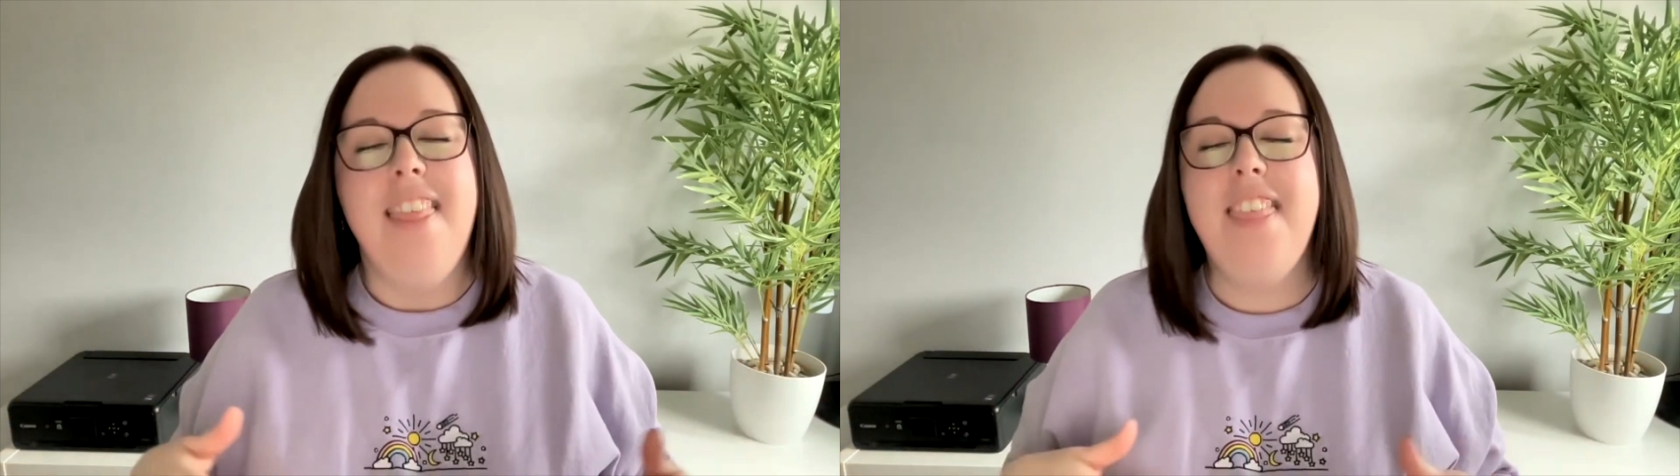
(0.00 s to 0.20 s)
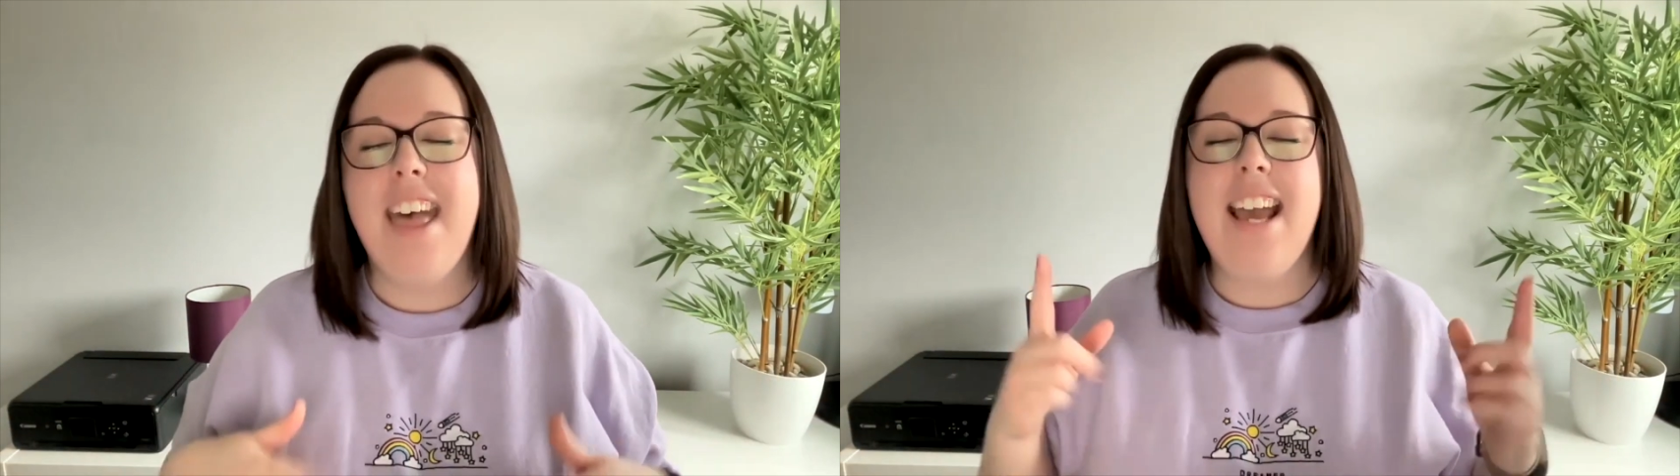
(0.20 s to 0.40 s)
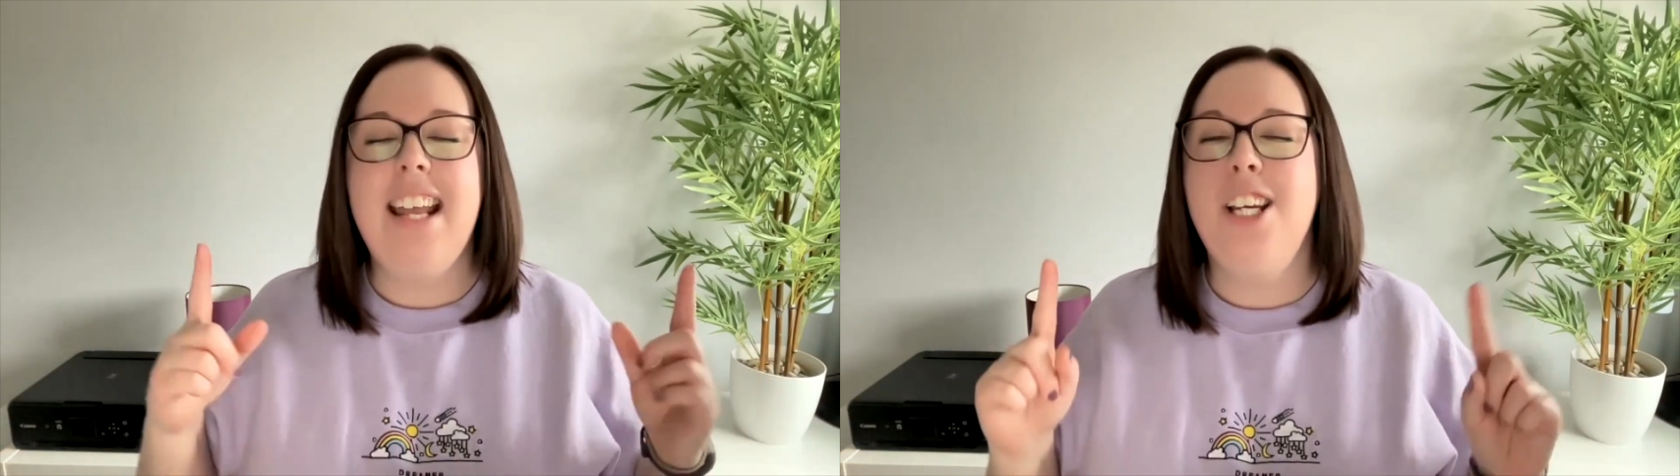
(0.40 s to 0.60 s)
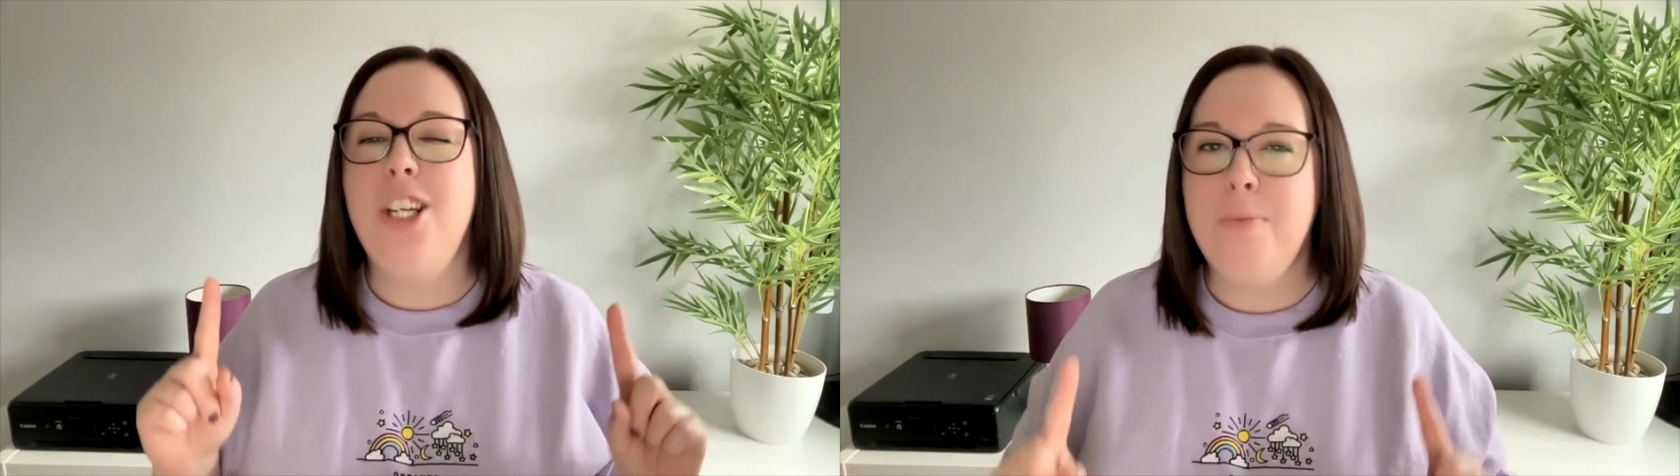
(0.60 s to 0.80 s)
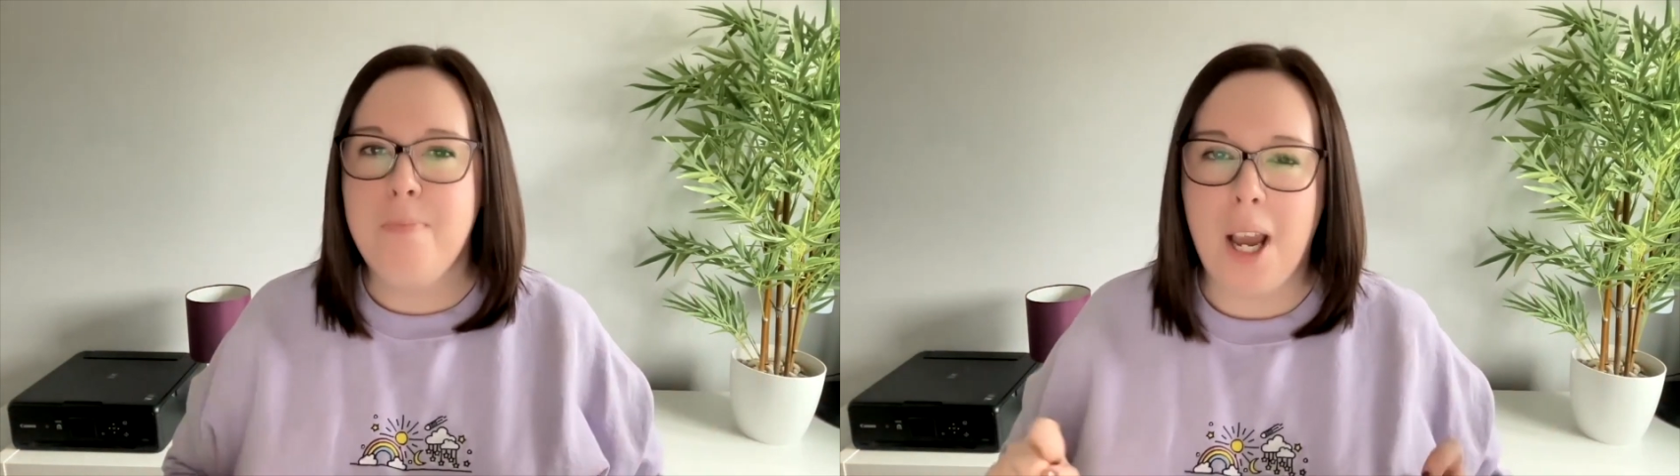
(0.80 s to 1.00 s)
then
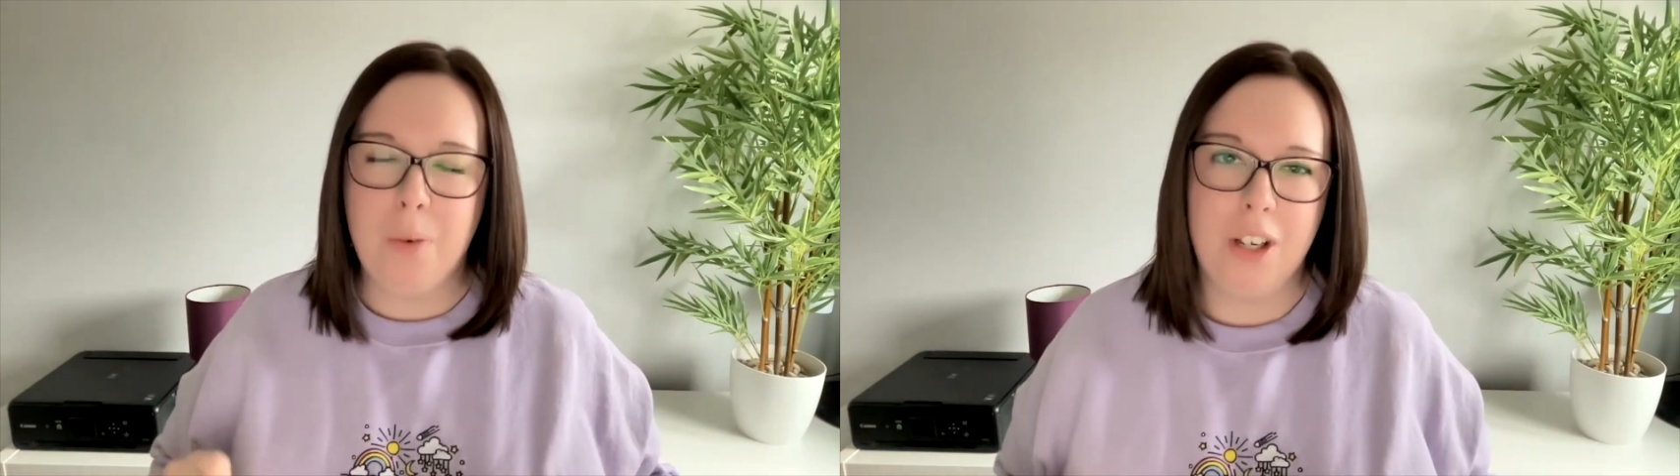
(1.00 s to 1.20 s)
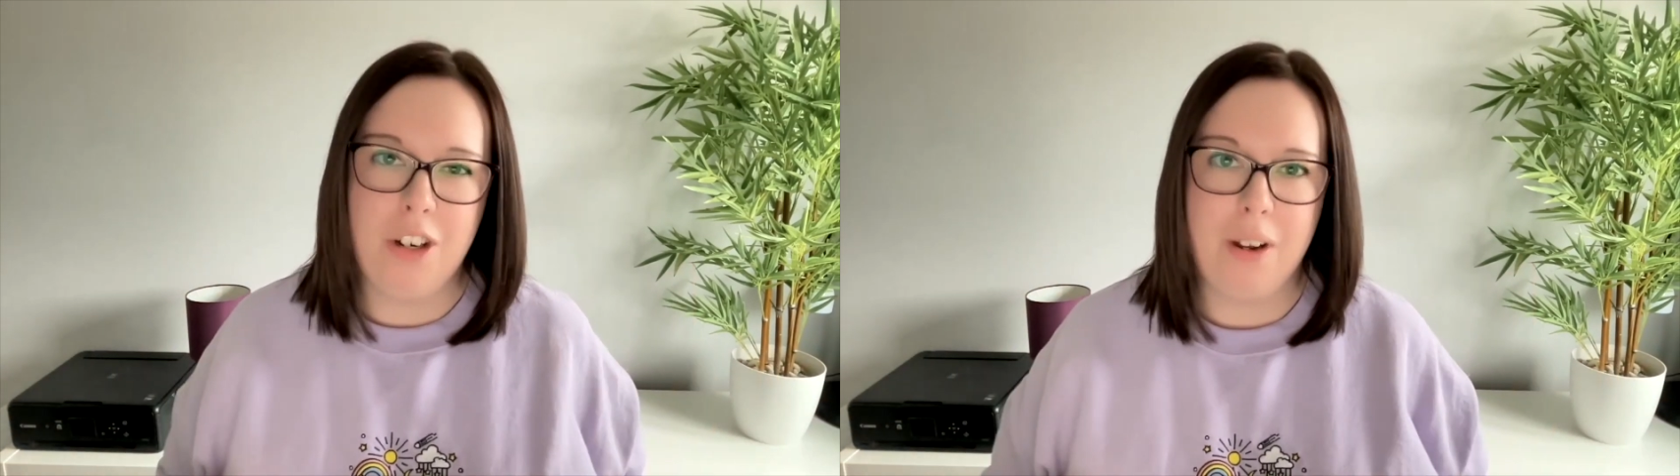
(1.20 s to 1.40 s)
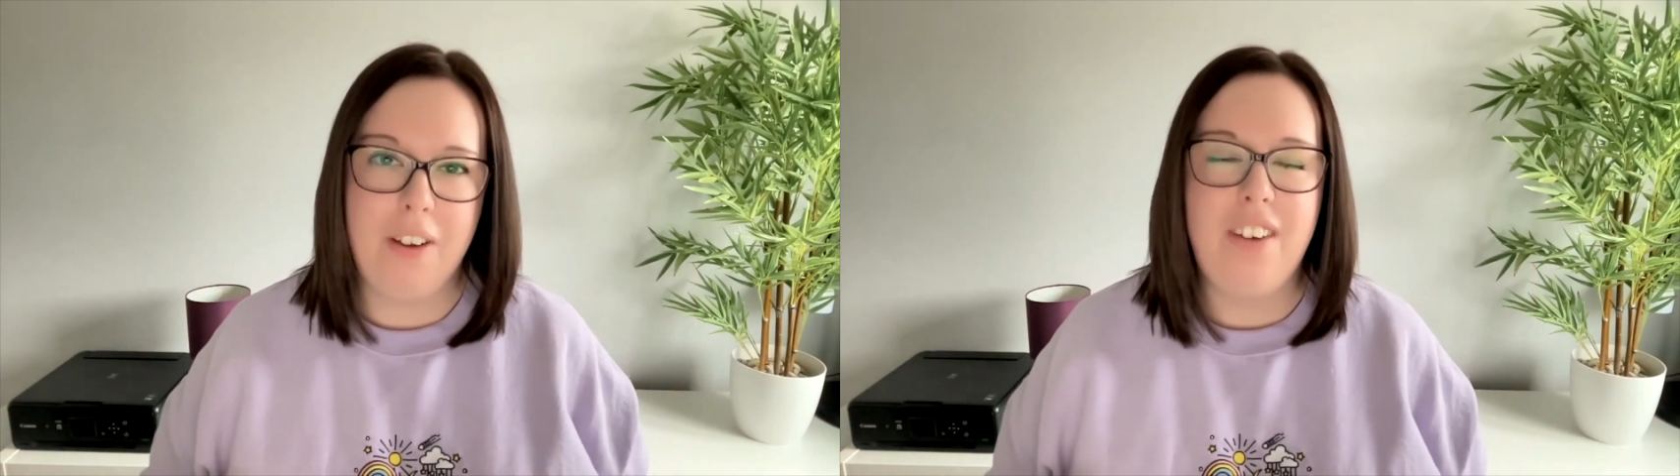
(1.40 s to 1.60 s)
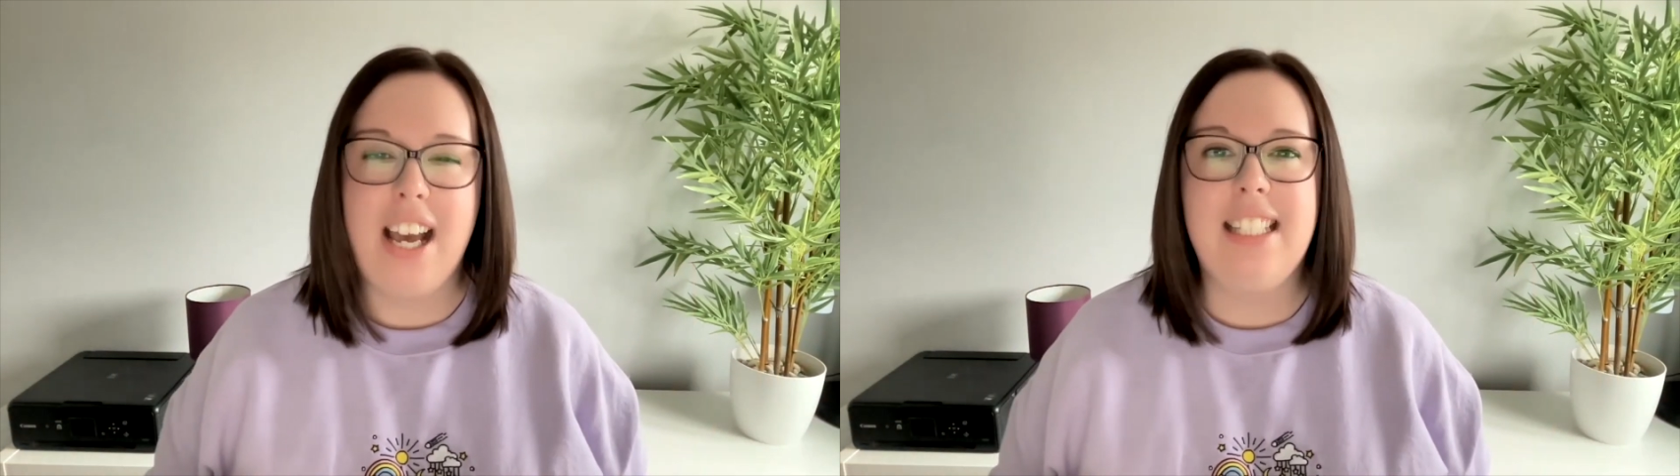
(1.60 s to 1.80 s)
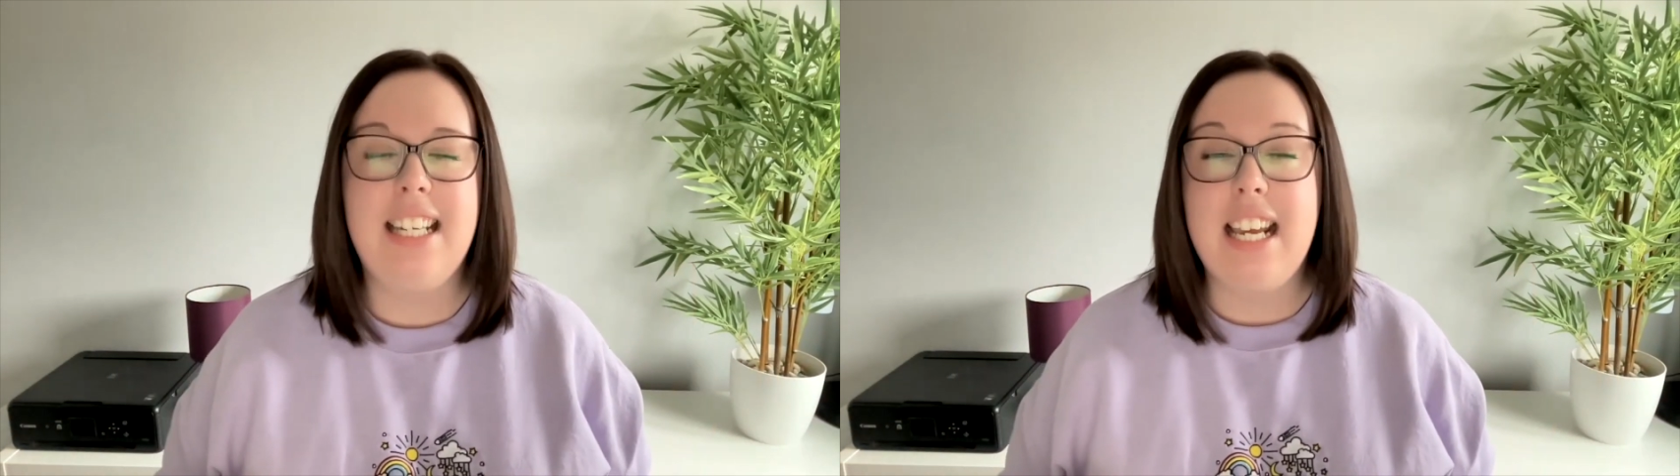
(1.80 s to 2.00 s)
you might want to invest